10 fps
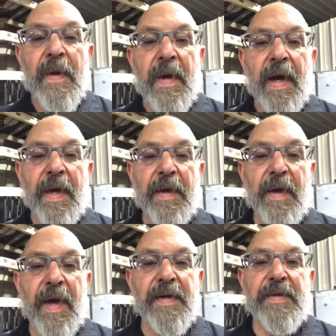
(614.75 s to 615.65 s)
I think you
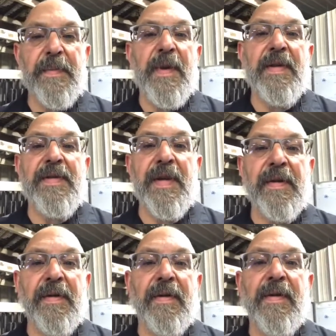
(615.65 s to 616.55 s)
guys will be
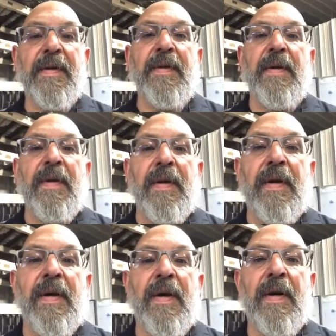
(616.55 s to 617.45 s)
tickled
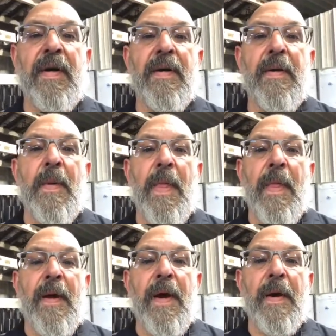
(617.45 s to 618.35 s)

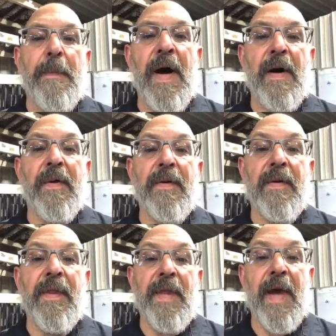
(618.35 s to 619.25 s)
about
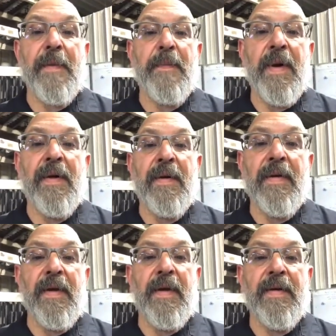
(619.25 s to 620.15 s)
that build.
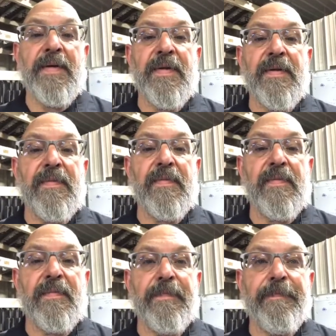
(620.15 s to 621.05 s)
It's
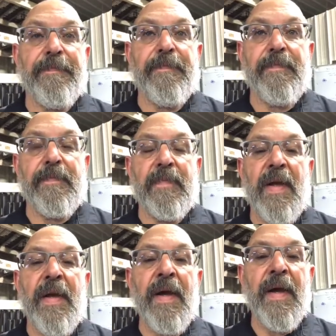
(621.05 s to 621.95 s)

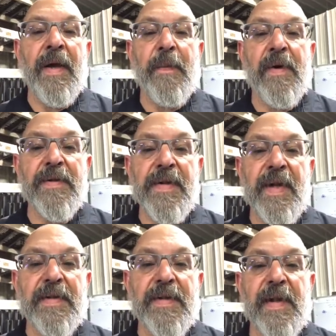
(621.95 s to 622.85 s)
I won't say
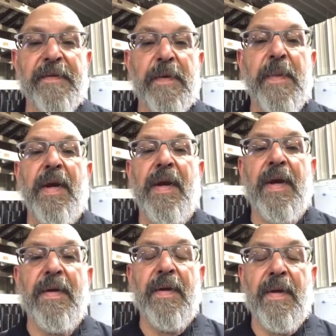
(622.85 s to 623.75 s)
it's never been
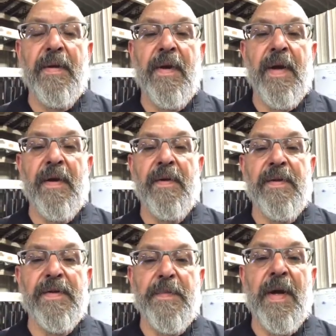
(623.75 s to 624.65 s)
done. I know
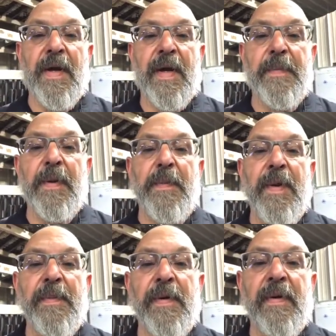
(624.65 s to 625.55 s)
there's been a couple of
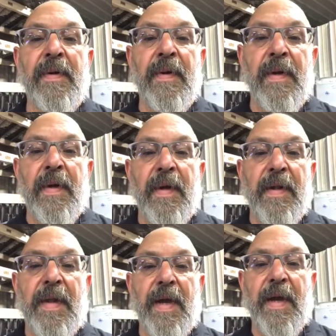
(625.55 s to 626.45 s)
people
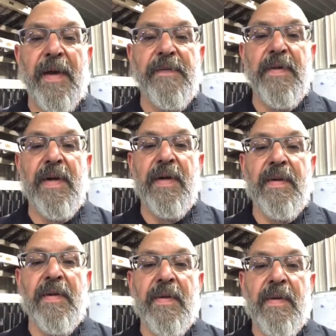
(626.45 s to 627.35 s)
that have done